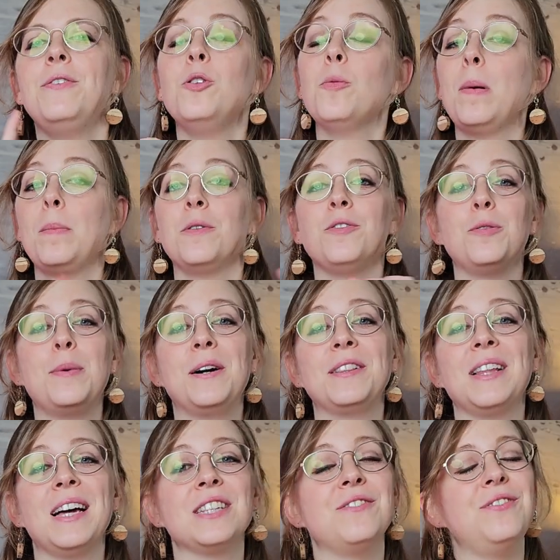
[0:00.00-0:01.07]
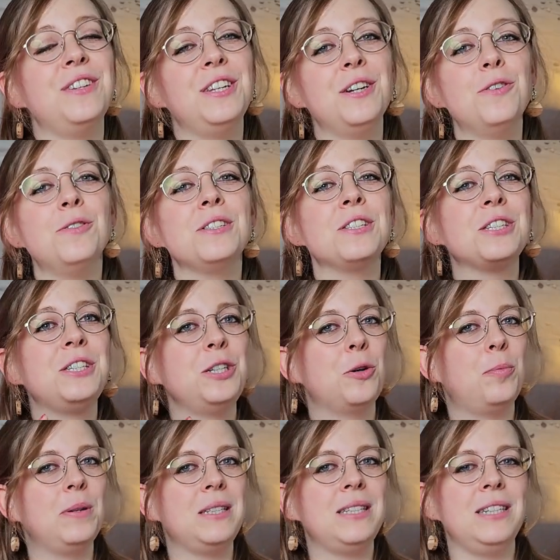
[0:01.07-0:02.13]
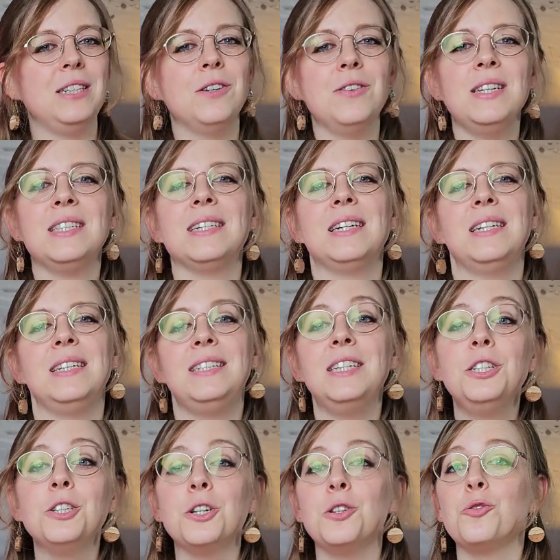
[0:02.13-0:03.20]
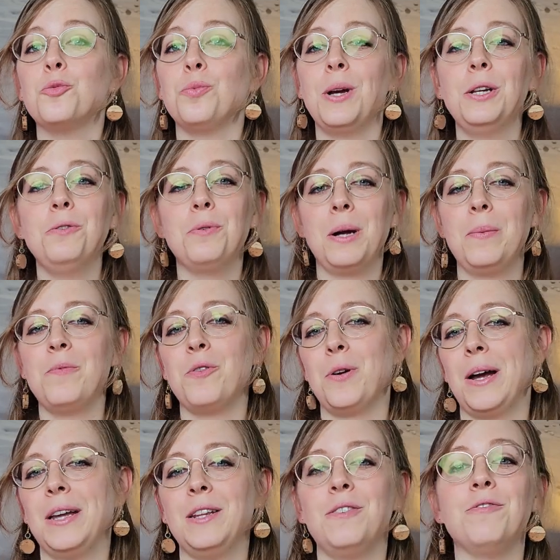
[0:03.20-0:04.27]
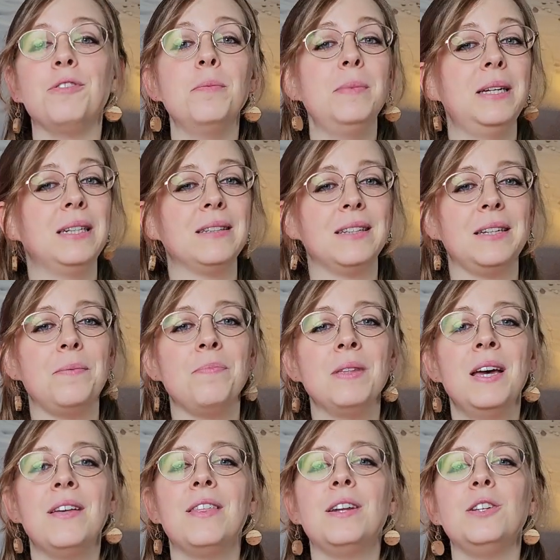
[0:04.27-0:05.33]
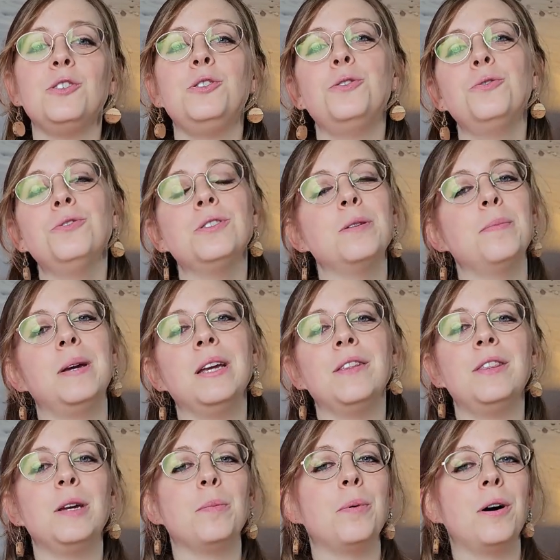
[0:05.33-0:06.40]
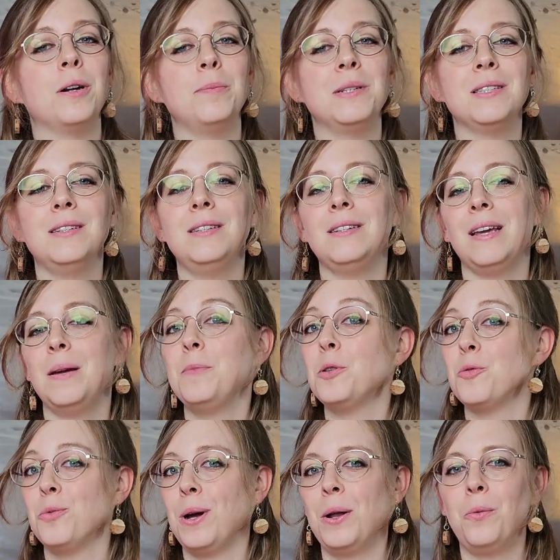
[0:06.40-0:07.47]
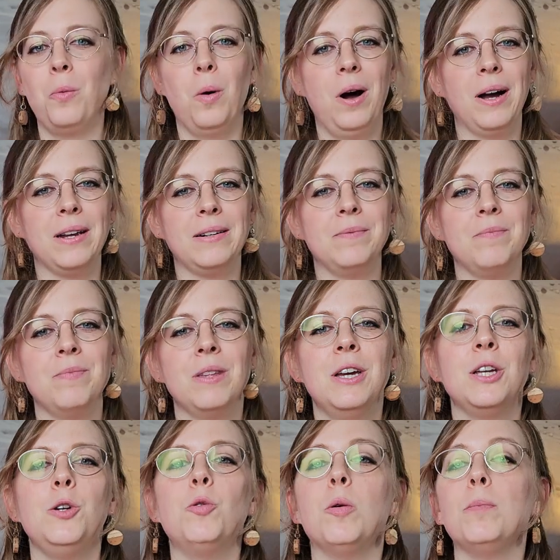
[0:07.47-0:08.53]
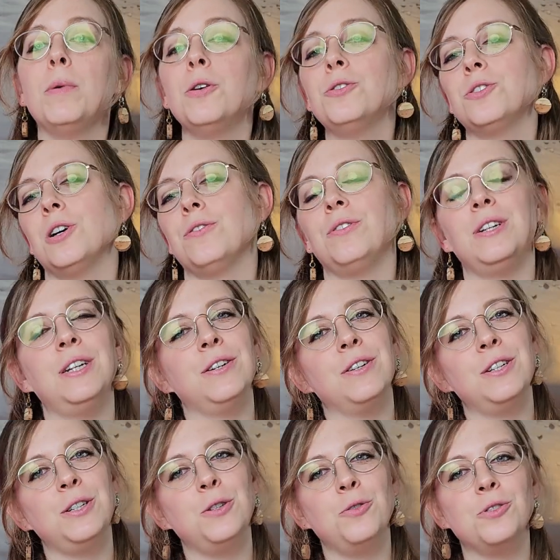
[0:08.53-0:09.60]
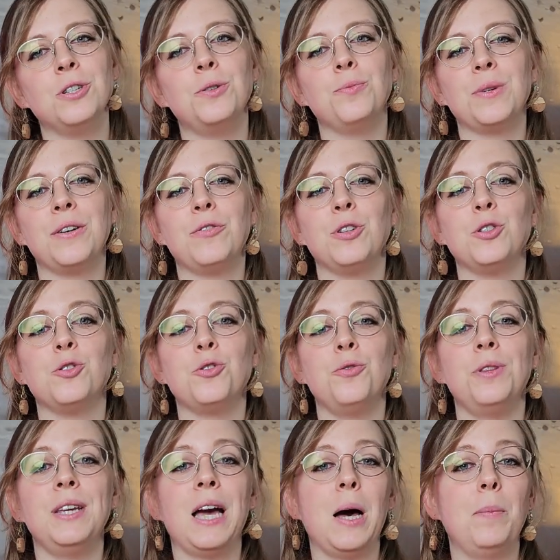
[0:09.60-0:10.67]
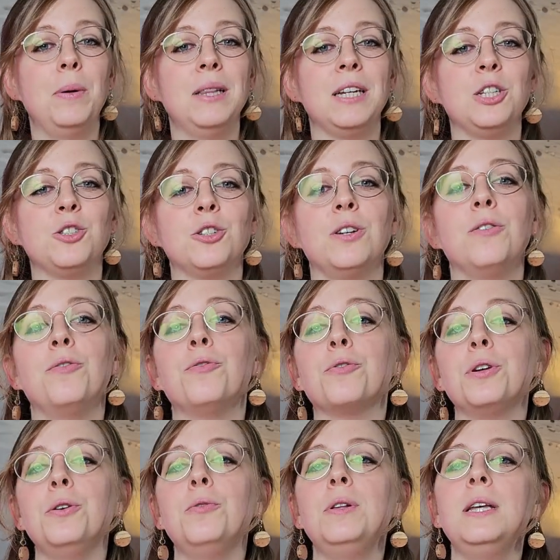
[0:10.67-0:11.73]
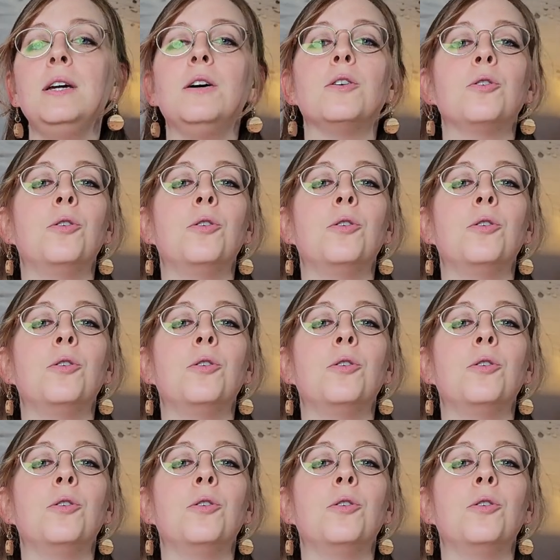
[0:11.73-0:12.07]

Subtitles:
you remember from our last video, Schioppetino is an indigenous red grape variety from Italy that is used to make the eponymously named red wine. You will most often hear it used in reference to the appellation Friuli